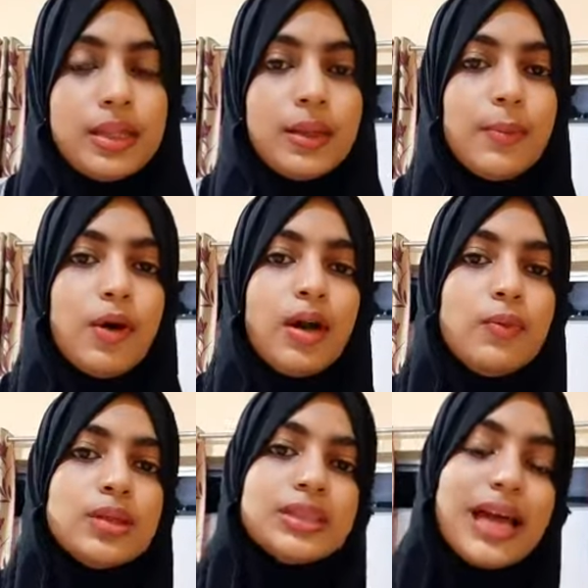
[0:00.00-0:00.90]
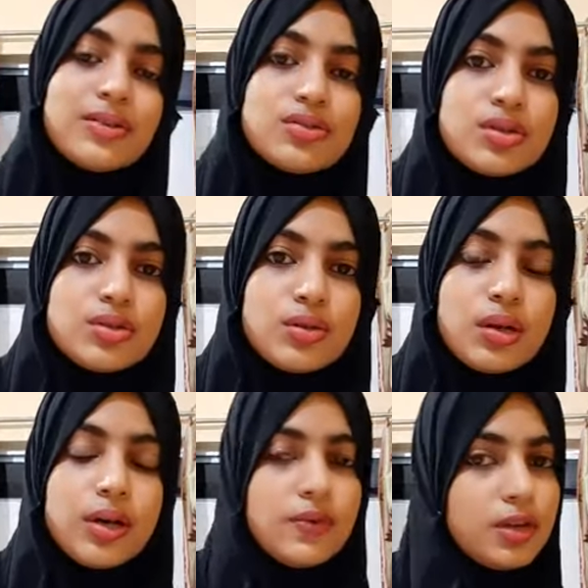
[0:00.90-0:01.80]
The boy was anxious to
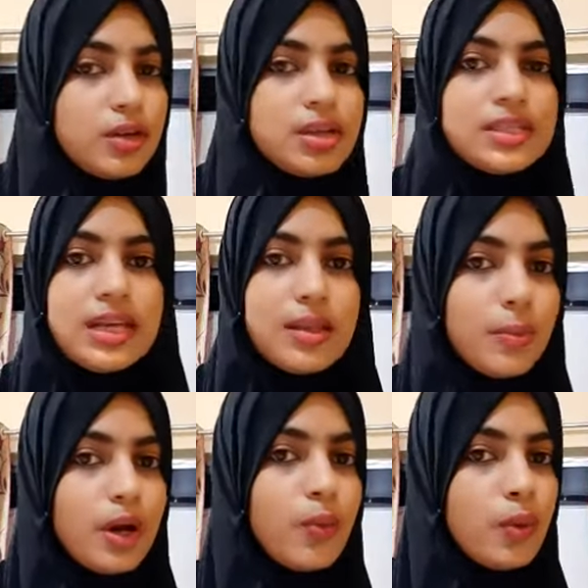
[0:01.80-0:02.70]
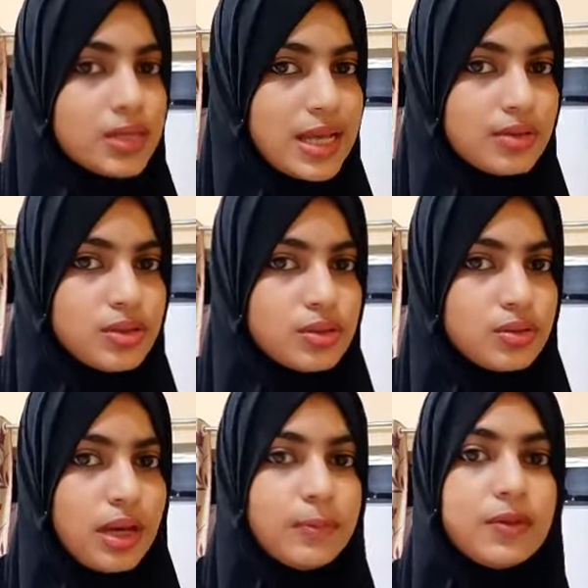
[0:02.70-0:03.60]
learn. We do not say the boy was anxious to learn,